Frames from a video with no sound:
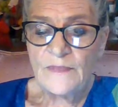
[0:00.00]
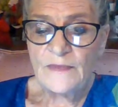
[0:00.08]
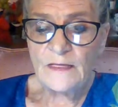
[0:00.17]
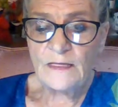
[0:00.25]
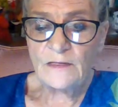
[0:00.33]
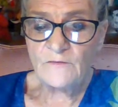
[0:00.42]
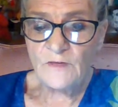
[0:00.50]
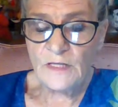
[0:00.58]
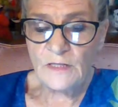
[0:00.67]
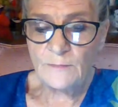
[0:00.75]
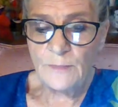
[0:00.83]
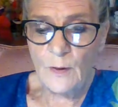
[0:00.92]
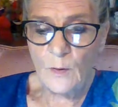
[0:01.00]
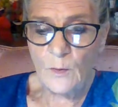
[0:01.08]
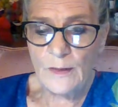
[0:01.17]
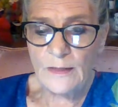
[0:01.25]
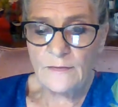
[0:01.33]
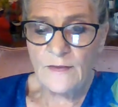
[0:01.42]
The invalid
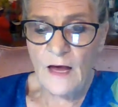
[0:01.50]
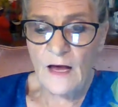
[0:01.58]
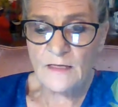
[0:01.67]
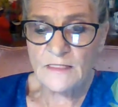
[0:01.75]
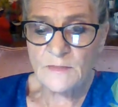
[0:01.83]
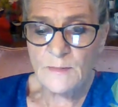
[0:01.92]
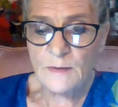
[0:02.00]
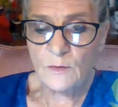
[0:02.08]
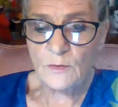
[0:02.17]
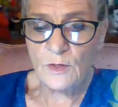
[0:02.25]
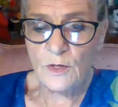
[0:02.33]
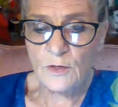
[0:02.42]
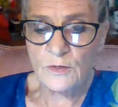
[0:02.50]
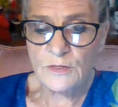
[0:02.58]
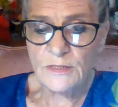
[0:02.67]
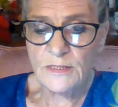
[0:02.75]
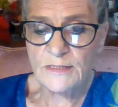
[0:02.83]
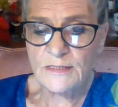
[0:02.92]
boy, the hospital
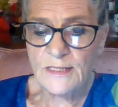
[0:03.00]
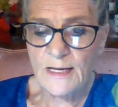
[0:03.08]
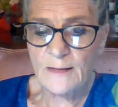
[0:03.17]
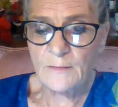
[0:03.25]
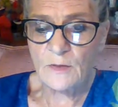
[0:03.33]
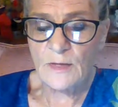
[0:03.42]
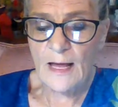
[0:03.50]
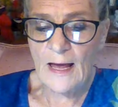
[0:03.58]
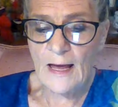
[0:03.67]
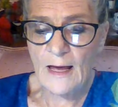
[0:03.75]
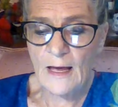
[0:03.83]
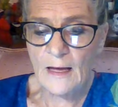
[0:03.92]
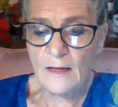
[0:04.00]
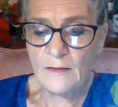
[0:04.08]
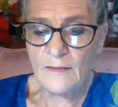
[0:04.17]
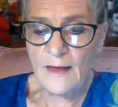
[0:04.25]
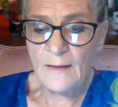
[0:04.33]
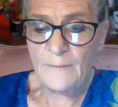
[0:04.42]
nurse, he stammered.
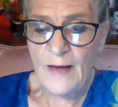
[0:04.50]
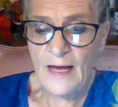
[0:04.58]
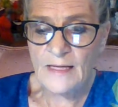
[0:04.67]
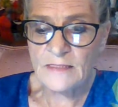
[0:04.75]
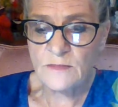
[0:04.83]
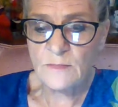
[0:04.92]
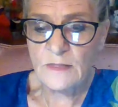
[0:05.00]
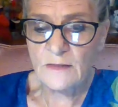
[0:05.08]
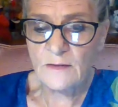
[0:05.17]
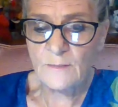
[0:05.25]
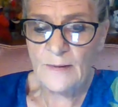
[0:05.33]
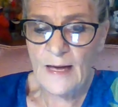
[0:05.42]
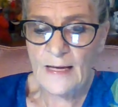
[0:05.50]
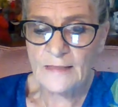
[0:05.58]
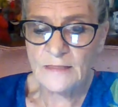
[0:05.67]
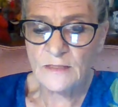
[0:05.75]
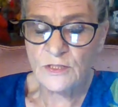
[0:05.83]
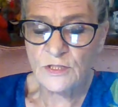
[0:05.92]
They passed me in the
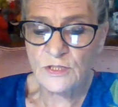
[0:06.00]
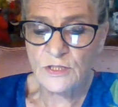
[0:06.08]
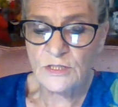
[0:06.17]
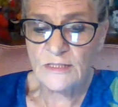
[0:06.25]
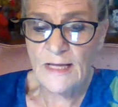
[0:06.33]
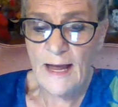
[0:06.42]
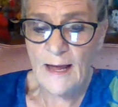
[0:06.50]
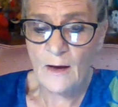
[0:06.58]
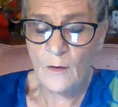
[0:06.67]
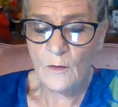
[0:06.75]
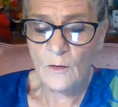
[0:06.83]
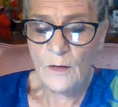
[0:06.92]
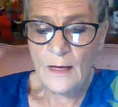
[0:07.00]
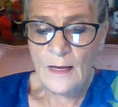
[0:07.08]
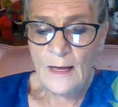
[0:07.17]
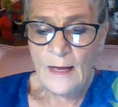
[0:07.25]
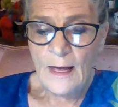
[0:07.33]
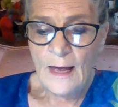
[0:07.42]
passage just now.
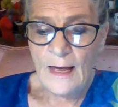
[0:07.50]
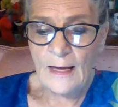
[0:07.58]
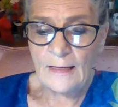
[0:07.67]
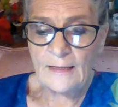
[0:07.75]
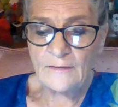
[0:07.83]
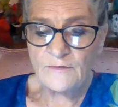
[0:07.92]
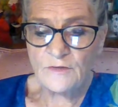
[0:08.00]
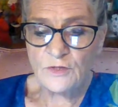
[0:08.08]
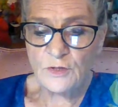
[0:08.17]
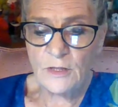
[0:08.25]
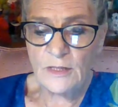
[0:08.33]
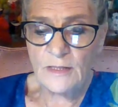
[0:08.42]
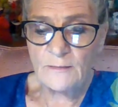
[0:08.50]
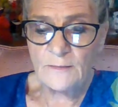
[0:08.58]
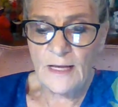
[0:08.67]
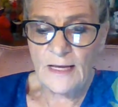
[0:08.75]
I never dreamed